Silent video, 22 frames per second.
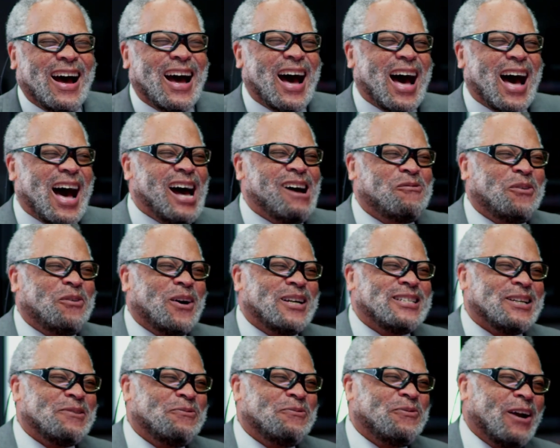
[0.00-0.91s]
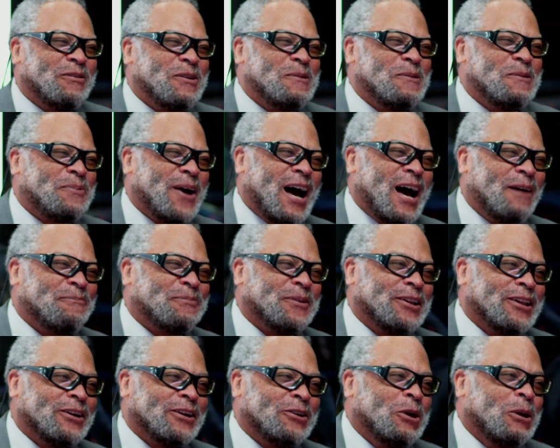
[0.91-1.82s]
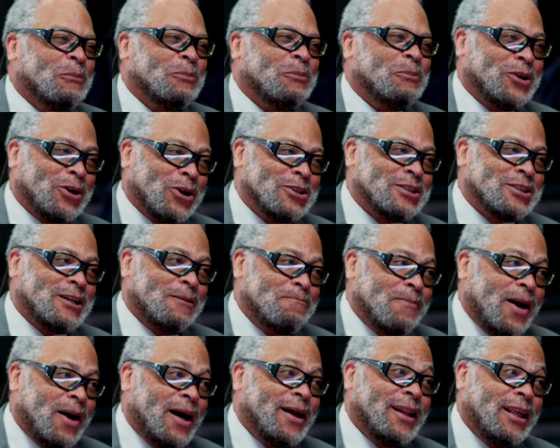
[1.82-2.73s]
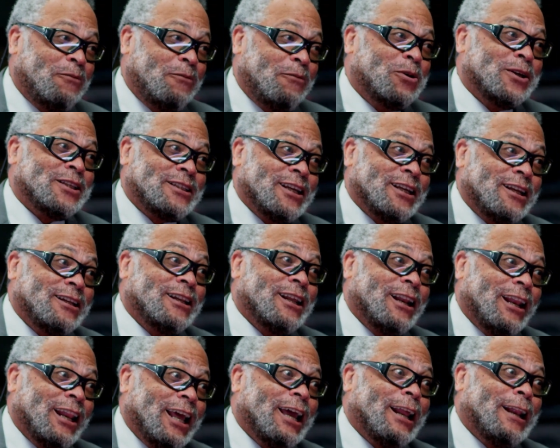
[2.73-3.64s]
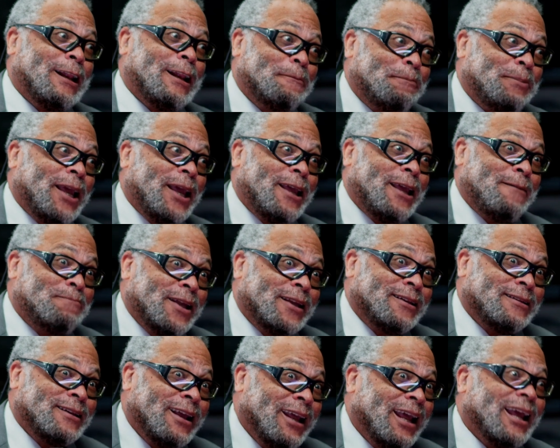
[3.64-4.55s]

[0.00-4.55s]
I wasn't very popular because the money was in the lead abatement.